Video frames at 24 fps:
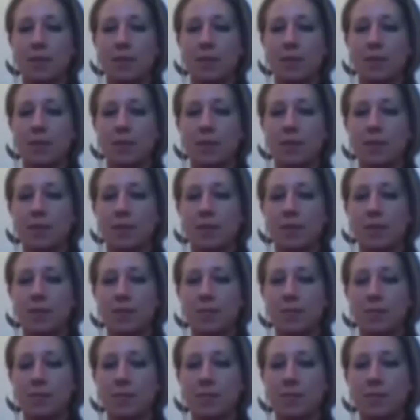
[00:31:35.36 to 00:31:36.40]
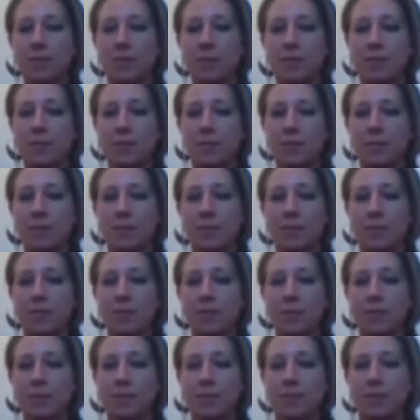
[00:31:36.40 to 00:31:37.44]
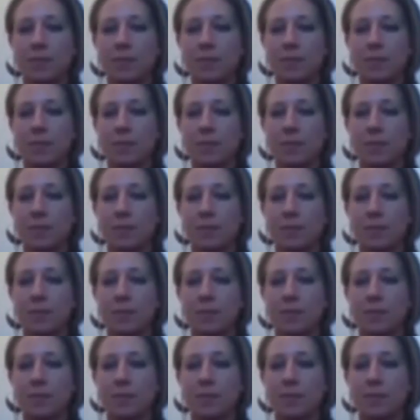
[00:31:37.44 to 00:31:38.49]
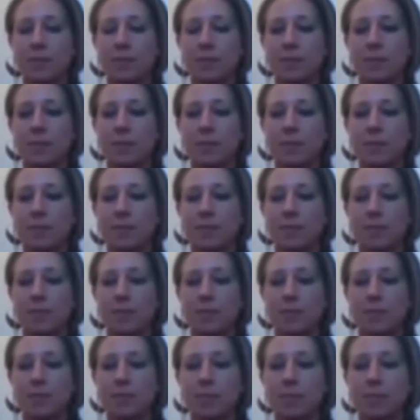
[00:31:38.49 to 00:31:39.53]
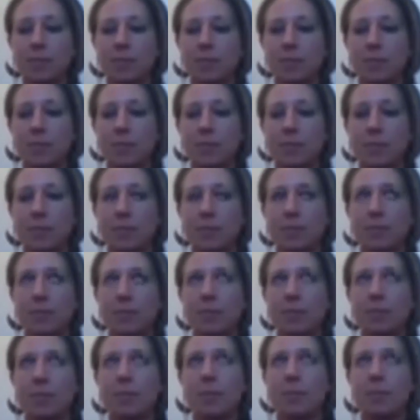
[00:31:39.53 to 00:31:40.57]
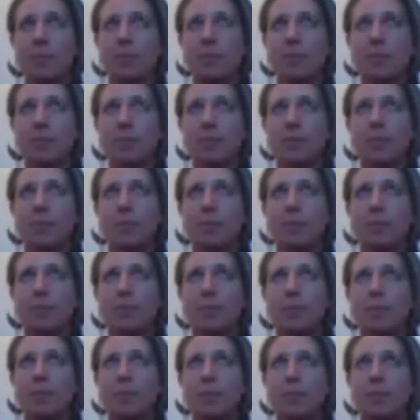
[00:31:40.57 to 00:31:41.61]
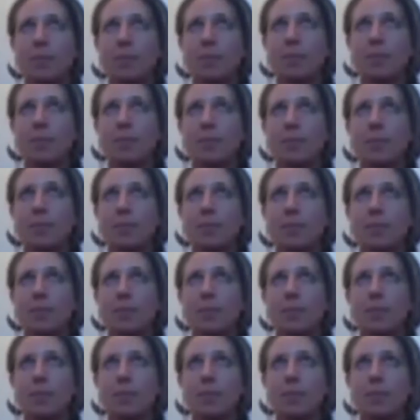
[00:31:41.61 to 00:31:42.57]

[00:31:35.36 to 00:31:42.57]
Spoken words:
(not speaking)